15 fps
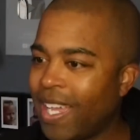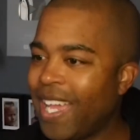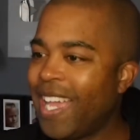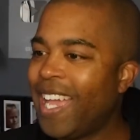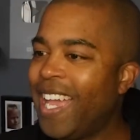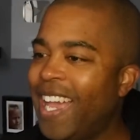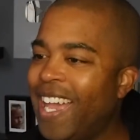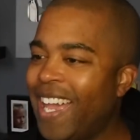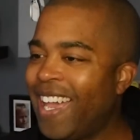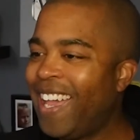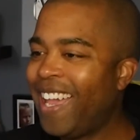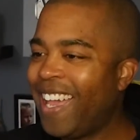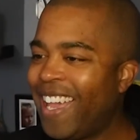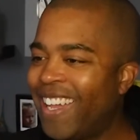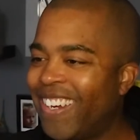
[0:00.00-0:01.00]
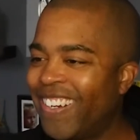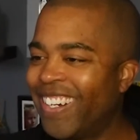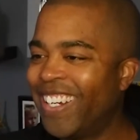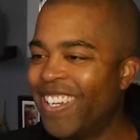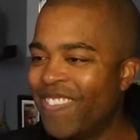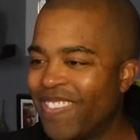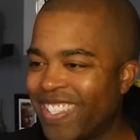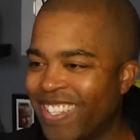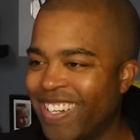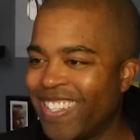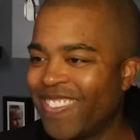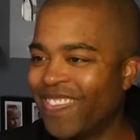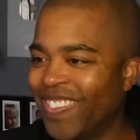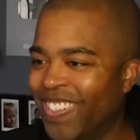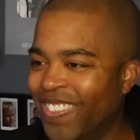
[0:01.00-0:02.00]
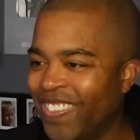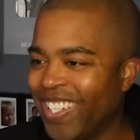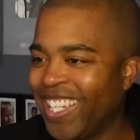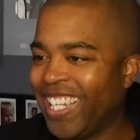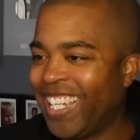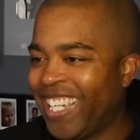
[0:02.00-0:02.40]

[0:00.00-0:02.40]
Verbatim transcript: her hip starts moving.